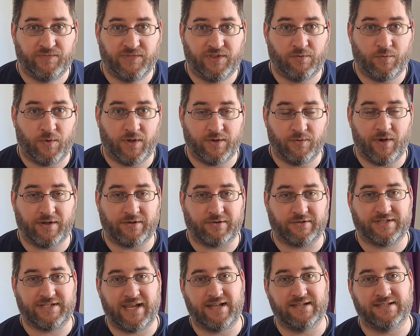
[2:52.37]
The one who
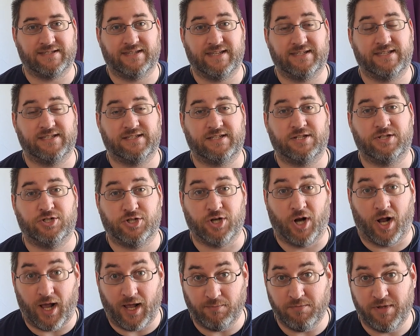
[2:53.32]
understands this is a
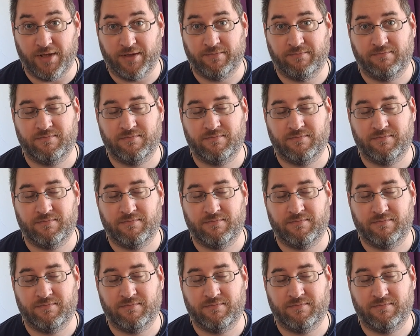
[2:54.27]
job.